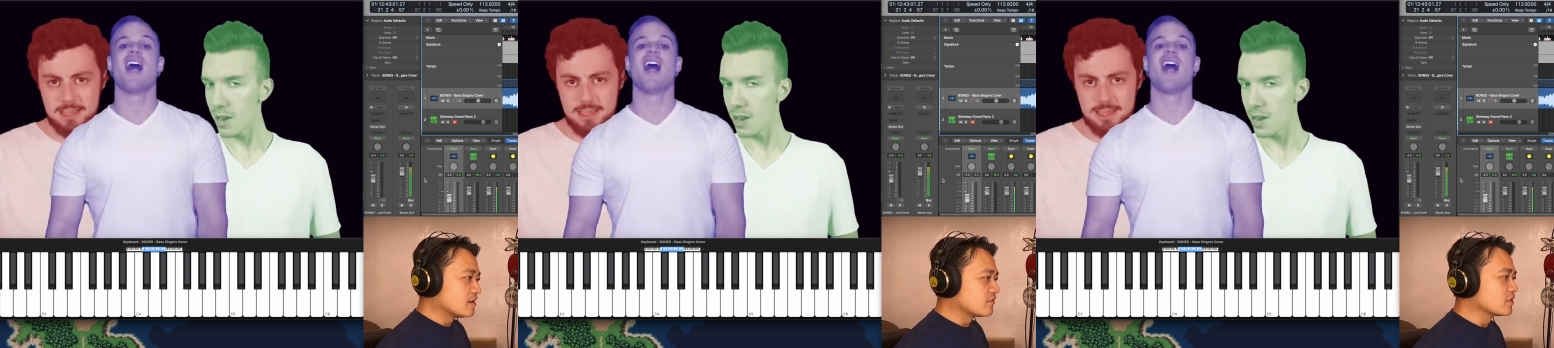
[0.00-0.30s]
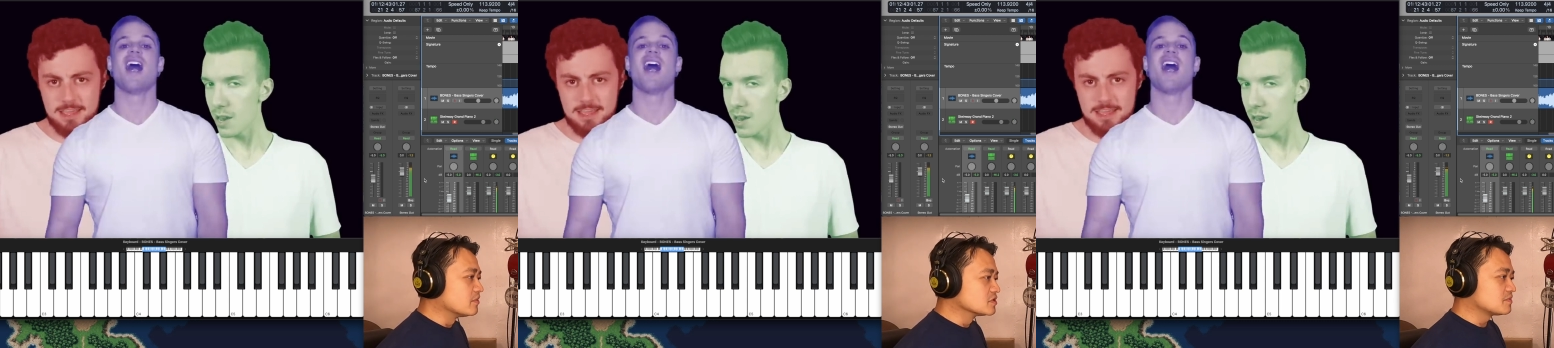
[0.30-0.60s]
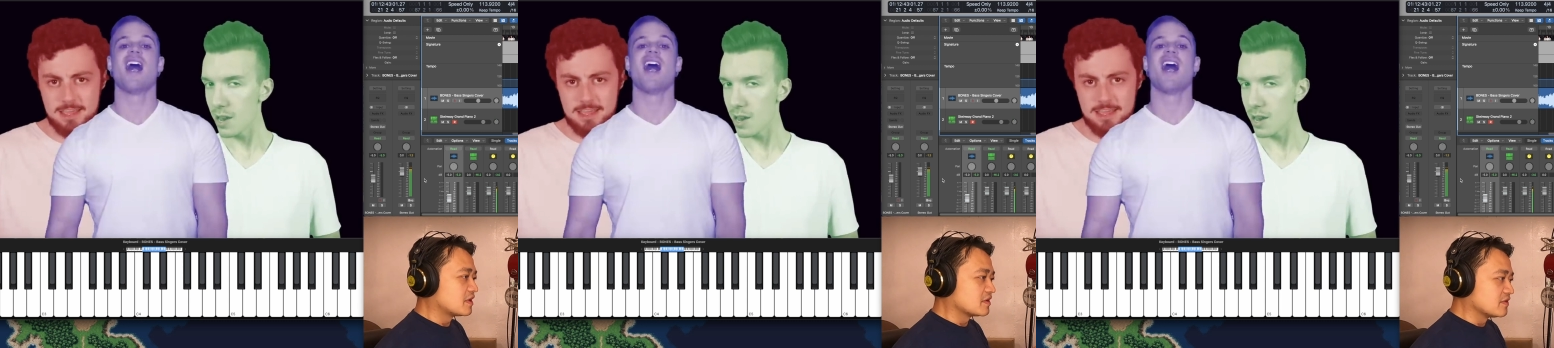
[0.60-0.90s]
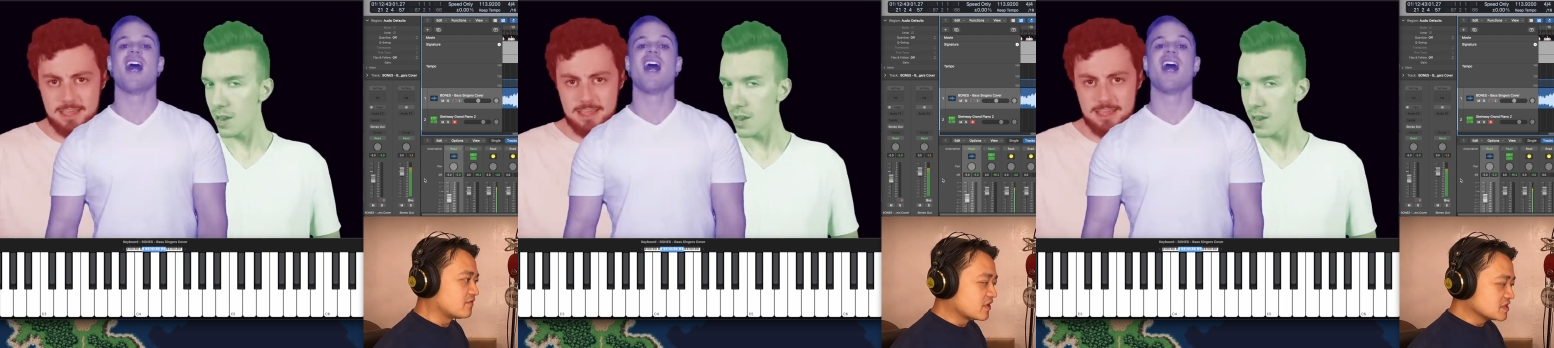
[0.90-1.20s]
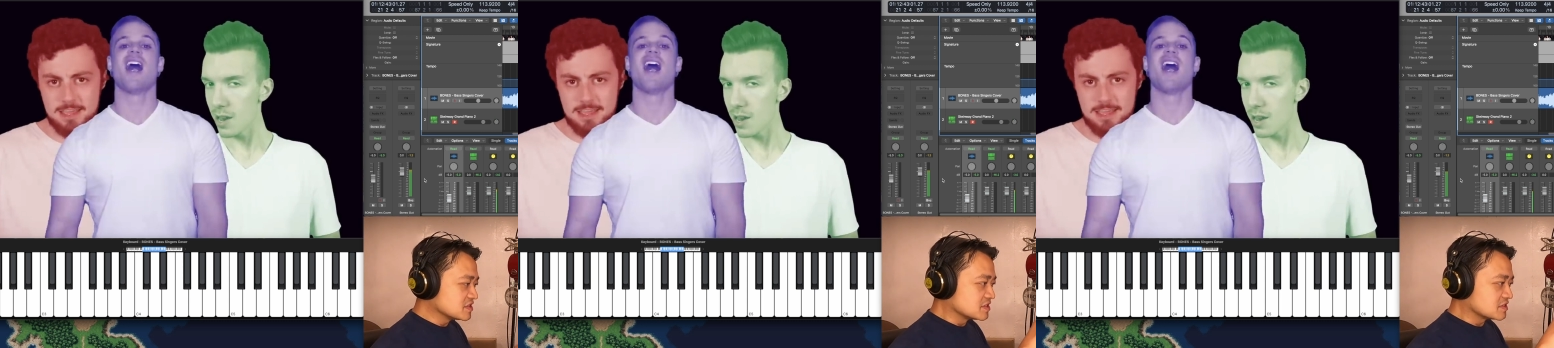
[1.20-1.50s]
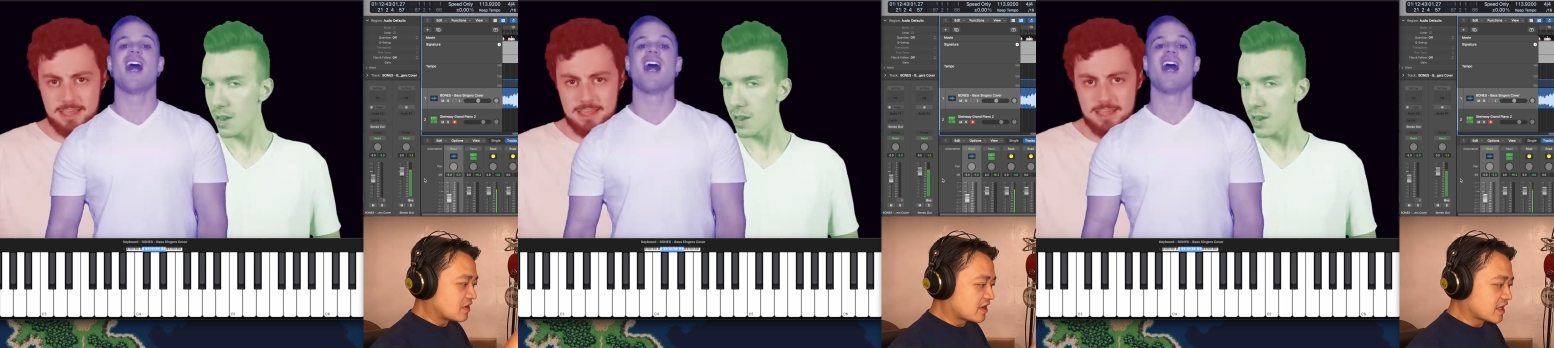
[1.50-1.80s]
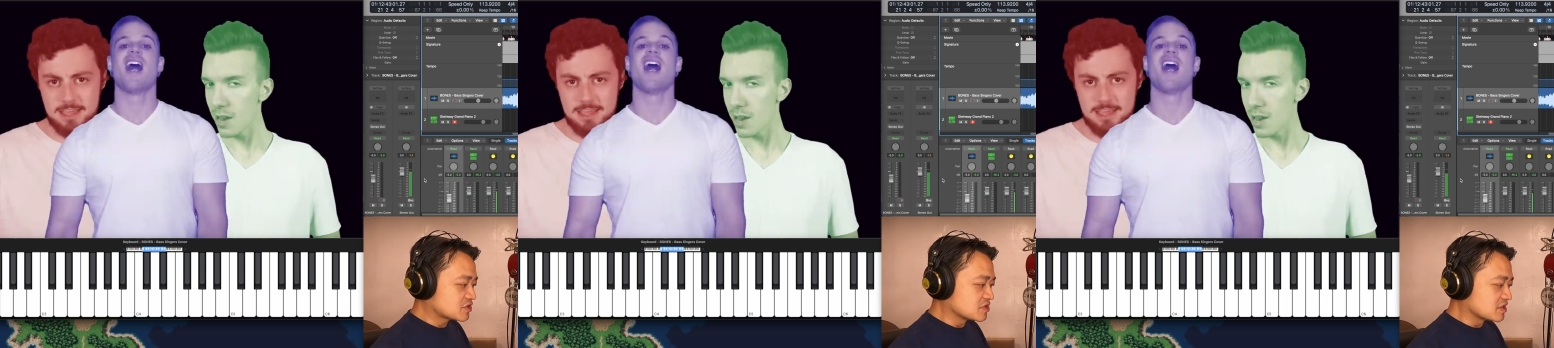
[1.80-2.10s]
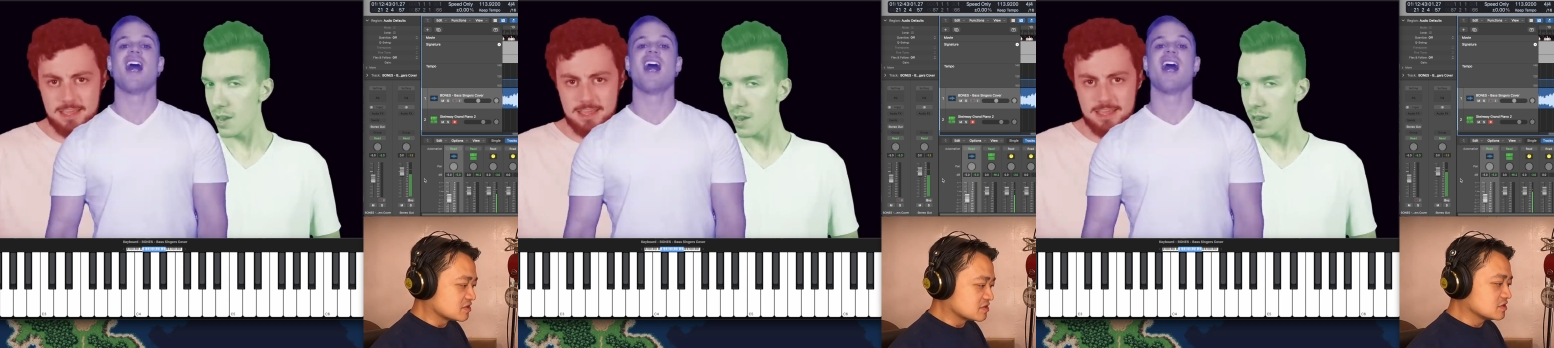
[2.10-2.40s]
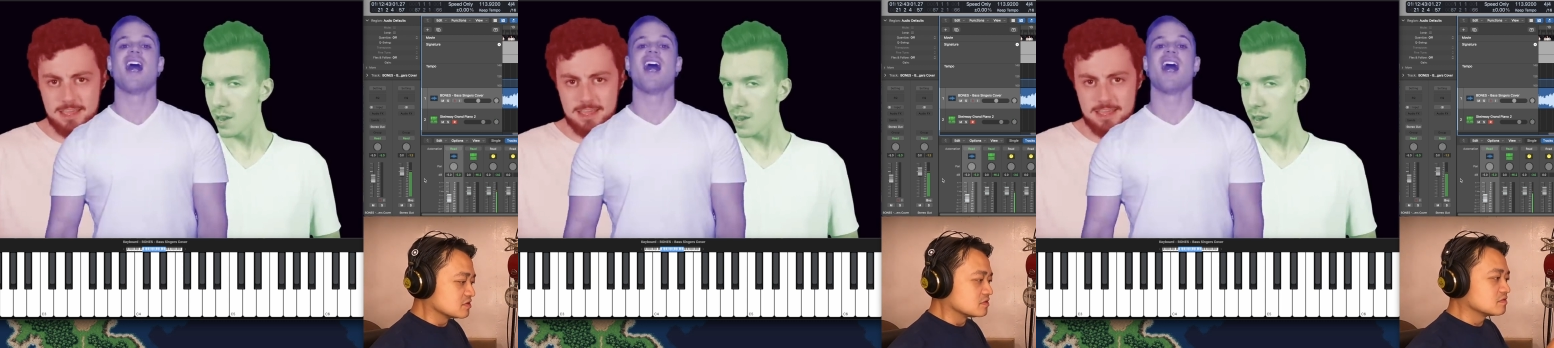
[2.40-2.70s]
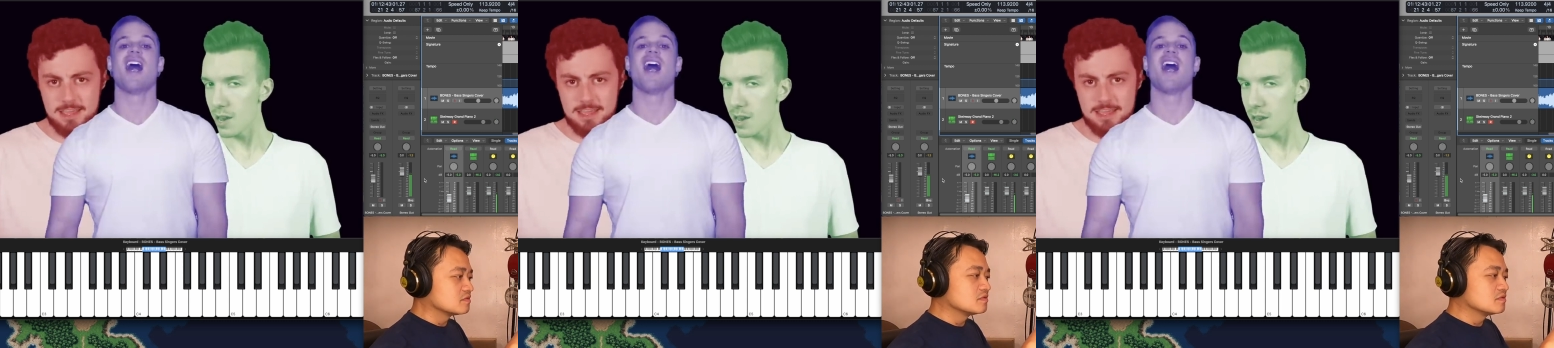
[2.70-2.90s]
Speaker 1: For the most part, the phrases are actually in 2.